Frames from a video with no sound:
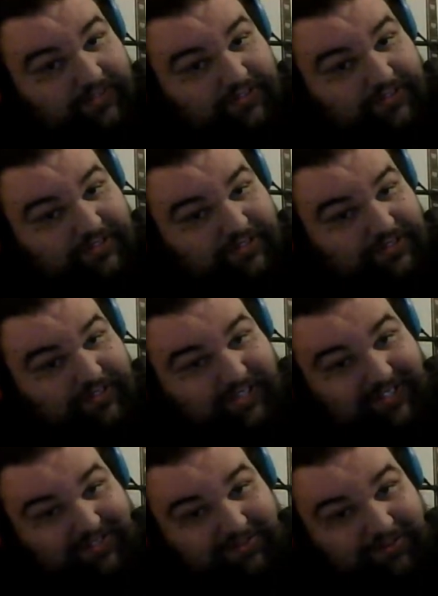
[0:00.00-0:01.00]
let's do
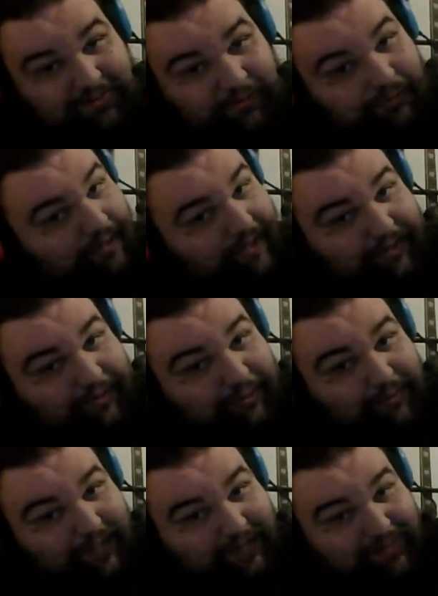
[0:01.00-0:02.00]
this. What a do,
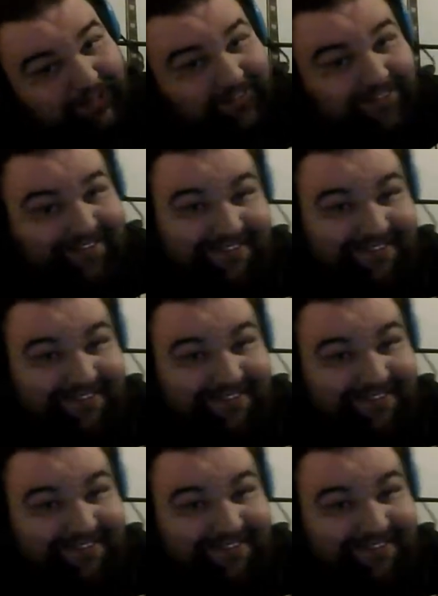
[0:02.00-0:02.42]
baby.